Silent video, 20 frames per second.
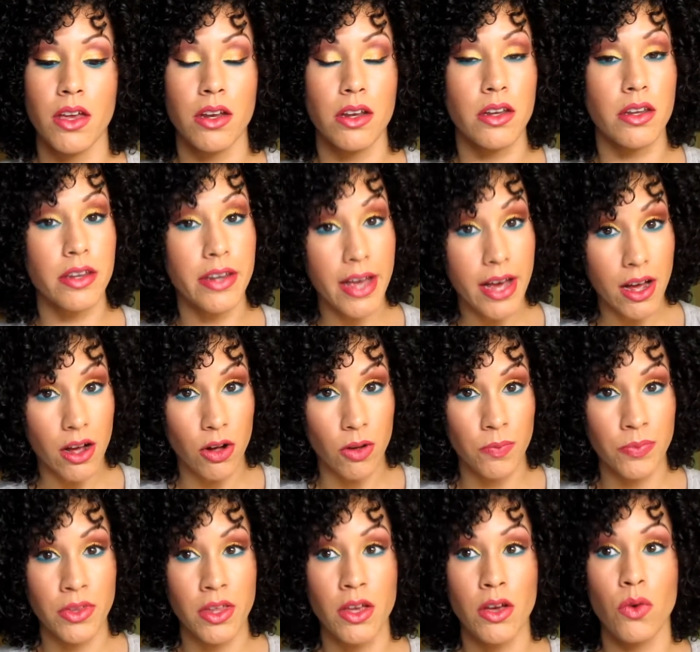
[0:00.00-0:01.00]
Now,
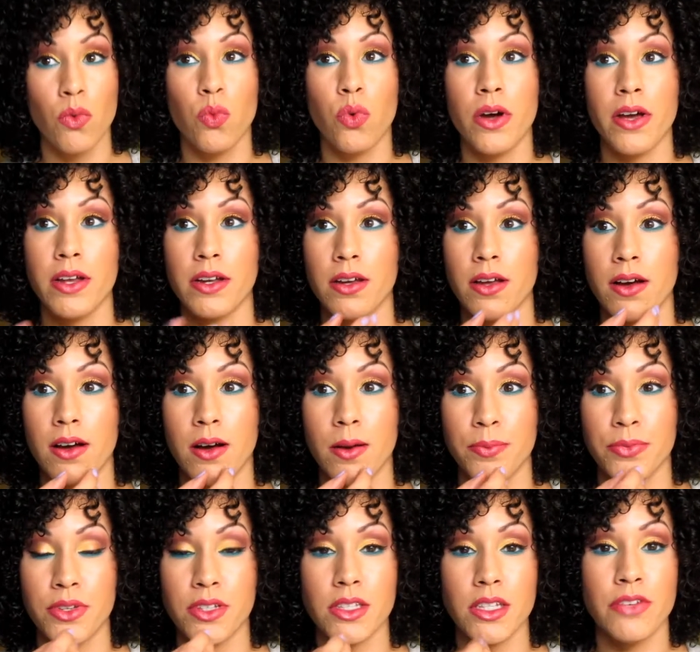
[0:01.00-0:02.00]
when
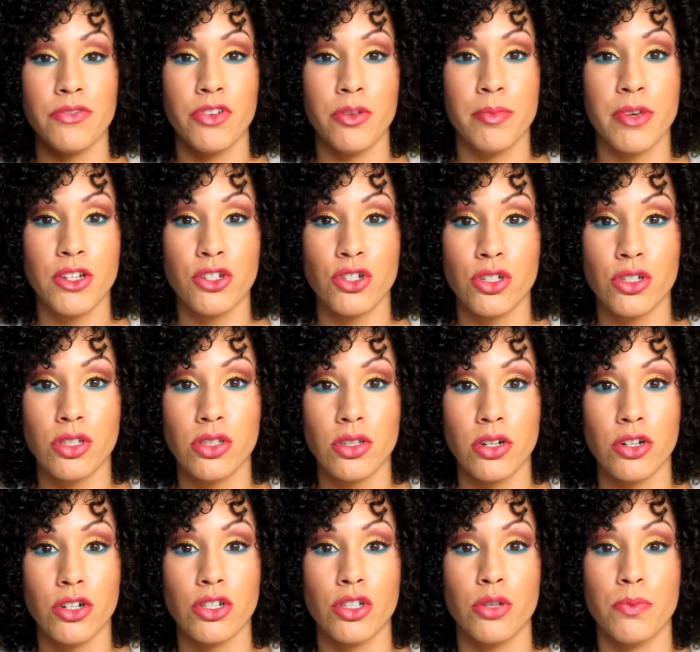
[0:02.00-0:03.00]
this inflammation
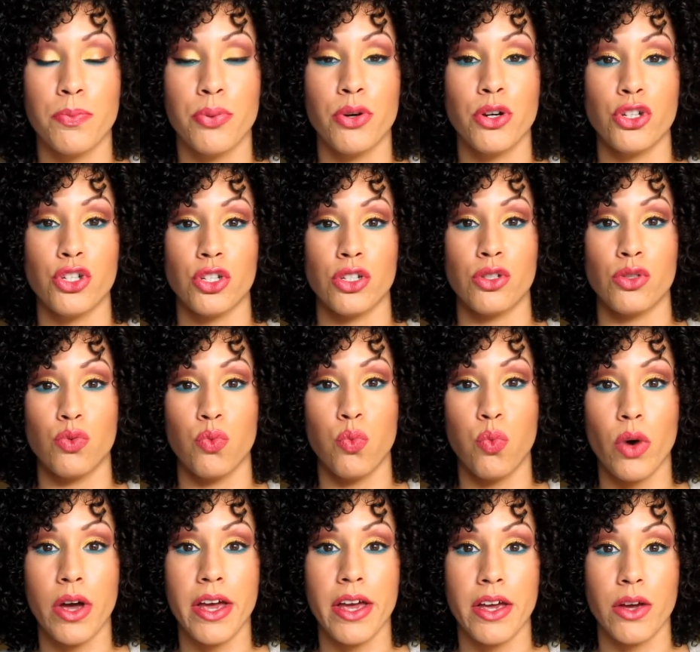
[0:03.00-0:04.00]
starts to push its
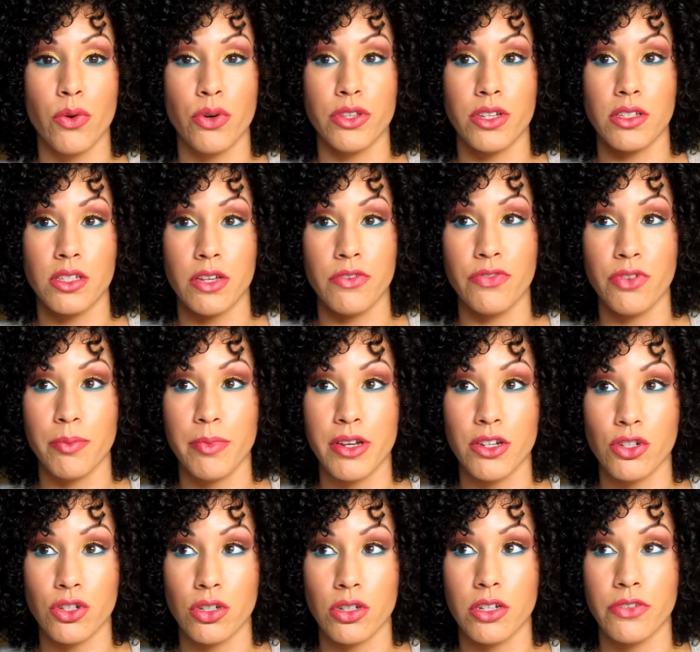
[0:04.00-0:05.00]
way, or these
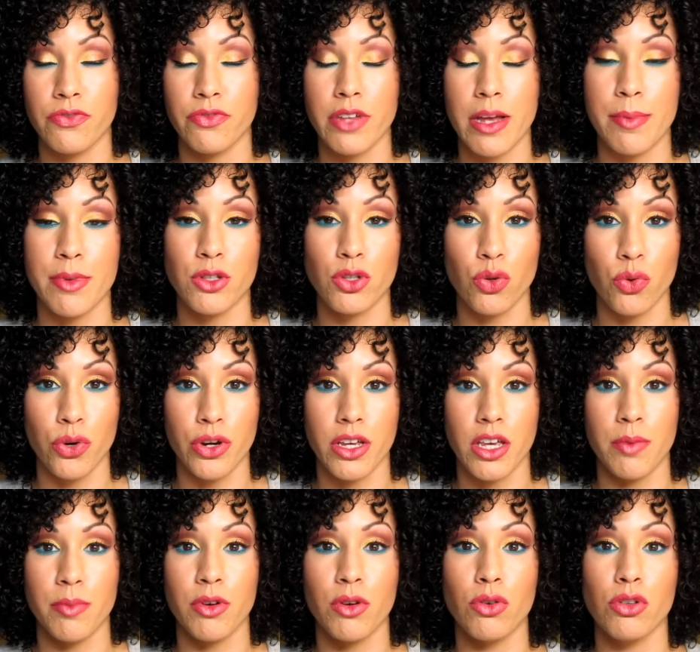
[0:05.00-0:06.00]
inflammatory
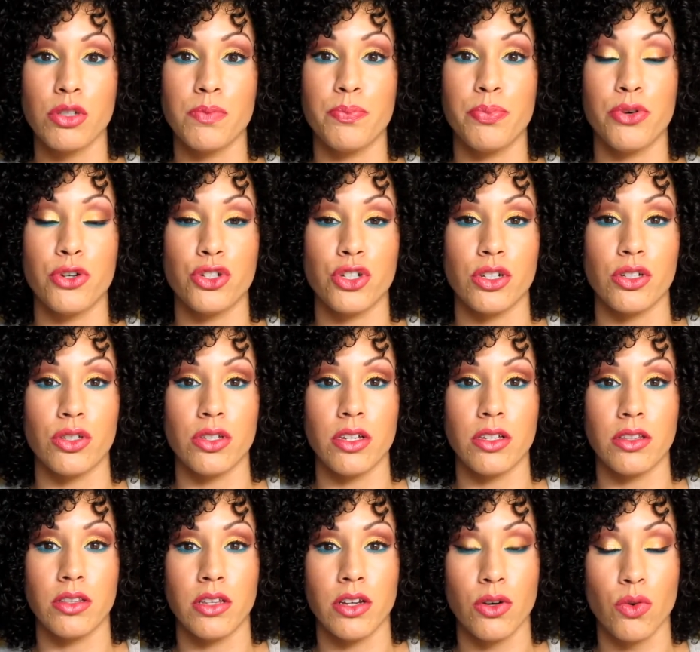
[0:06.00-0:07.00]
chemicals push
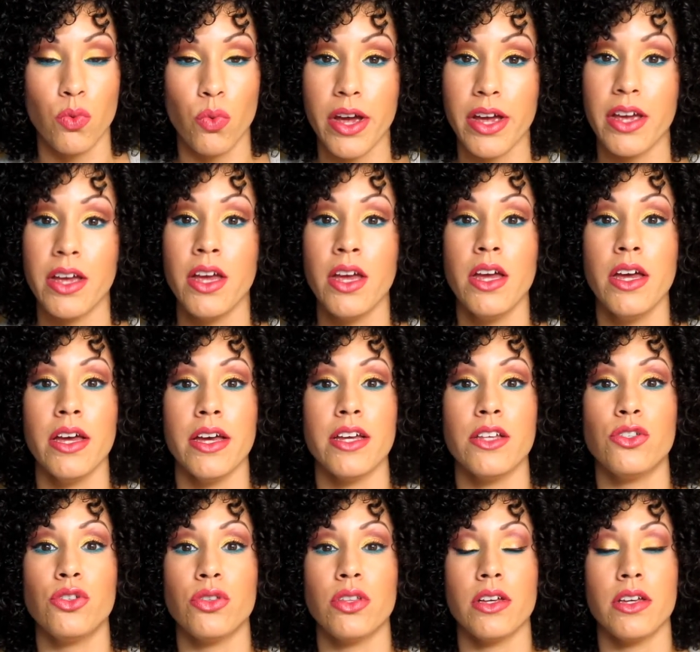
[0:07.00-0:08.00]
their way
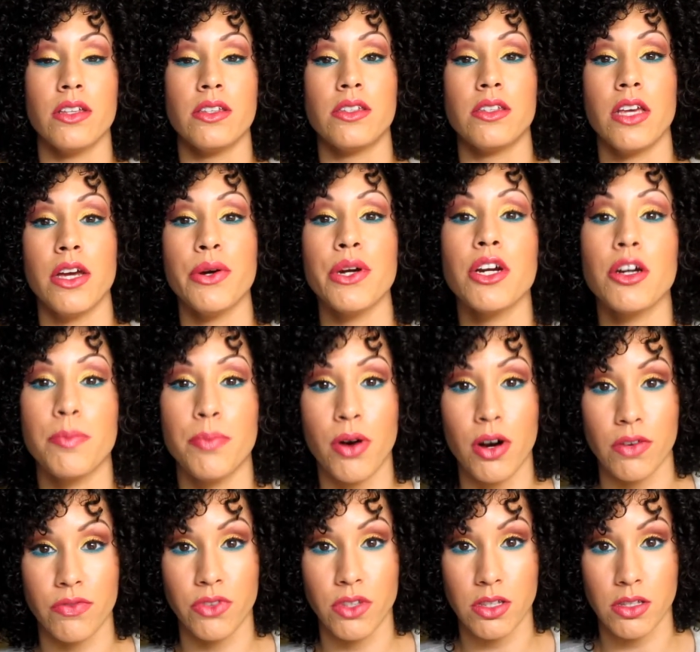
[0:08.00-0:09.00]
into the interior
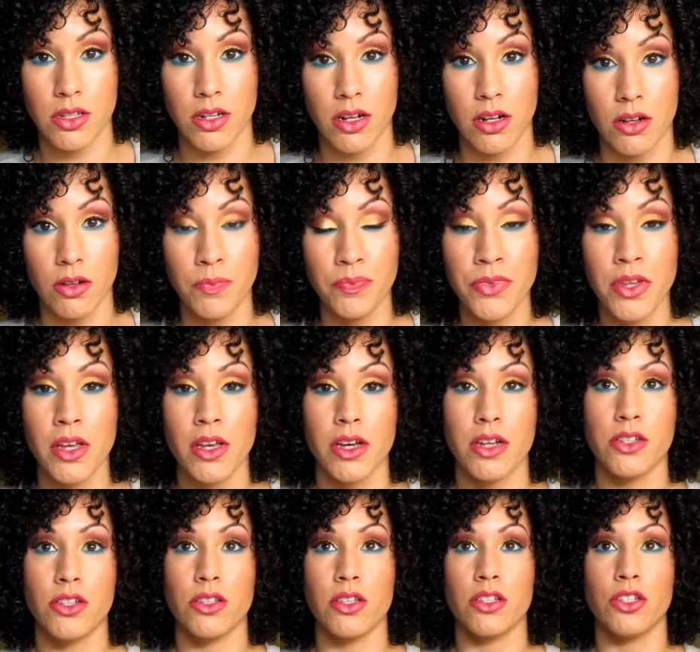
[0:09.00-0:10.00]
part of the cell,
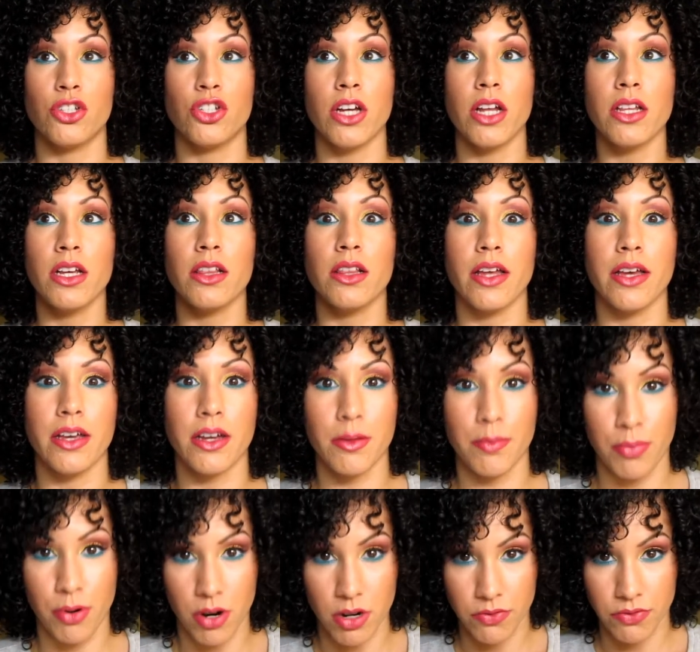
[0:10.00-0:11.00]
into the
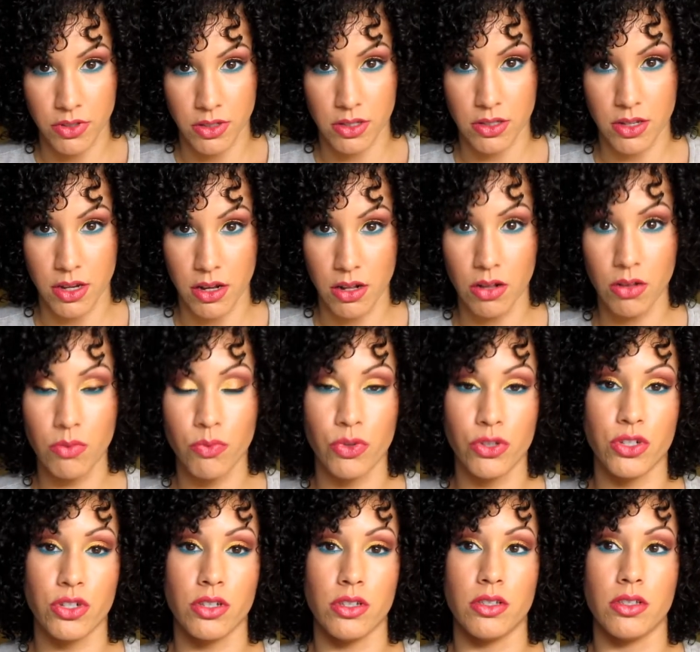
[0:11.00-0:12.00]
jelly-like part of the cell,
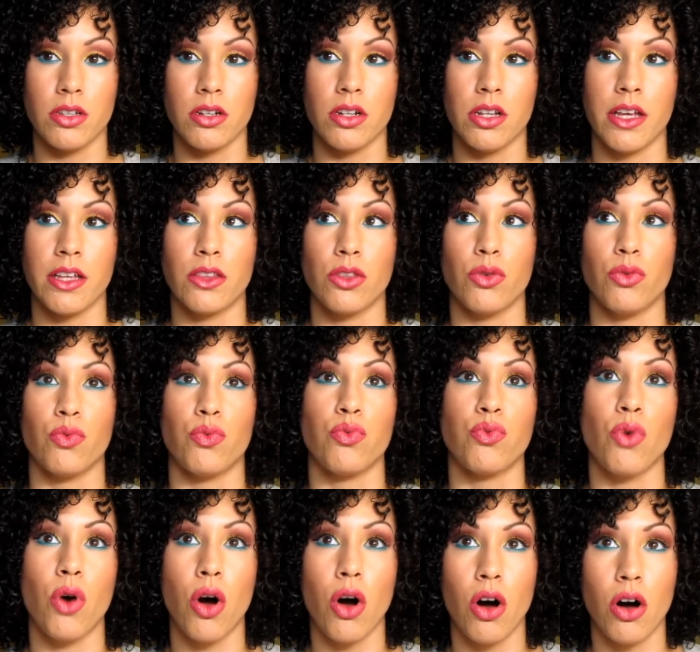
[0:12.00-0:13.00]
which is the
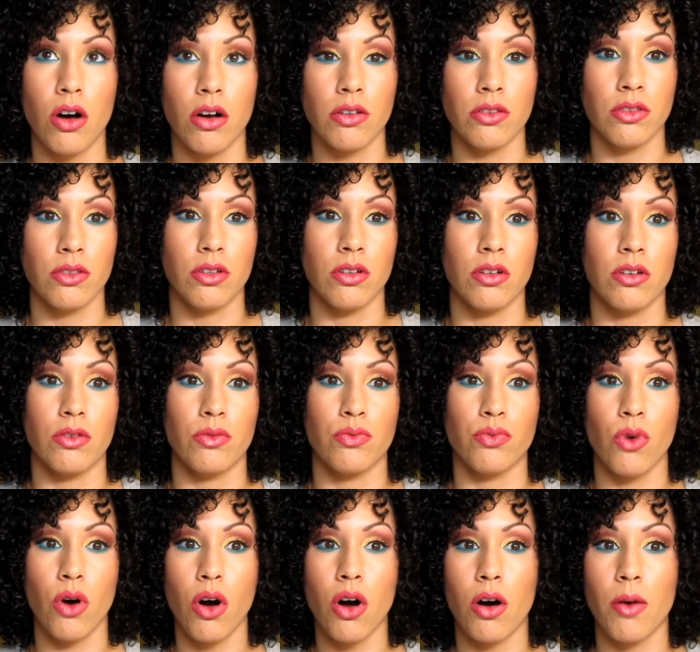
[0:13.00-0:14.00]
raw
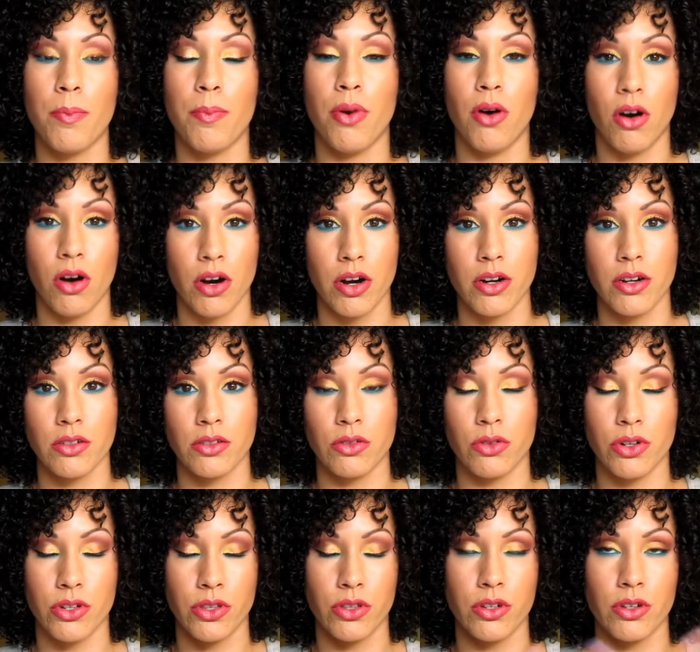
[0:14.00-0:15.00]
part,
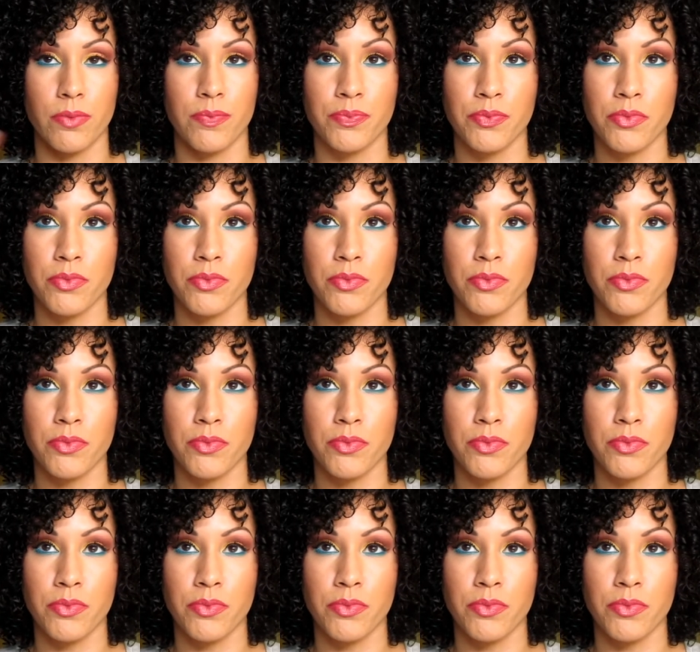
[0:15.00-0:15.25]
or the